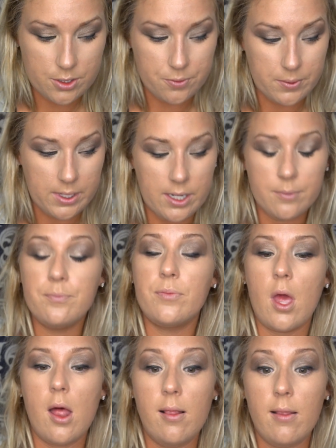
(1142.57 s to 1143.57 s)
Sweet.
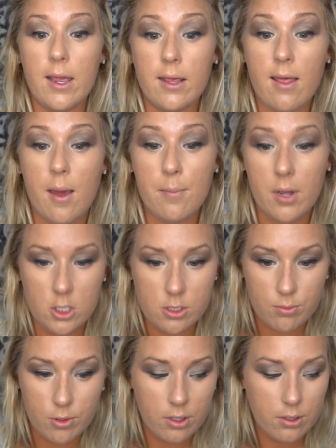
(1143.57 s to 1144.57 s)
I like that much
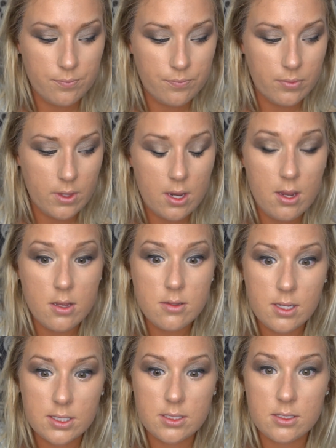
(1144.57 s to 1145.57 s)
more.
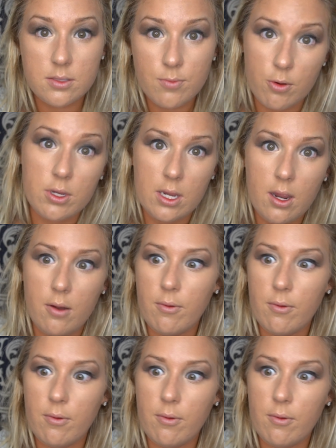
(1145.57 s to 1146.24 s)
That's a smoky eye.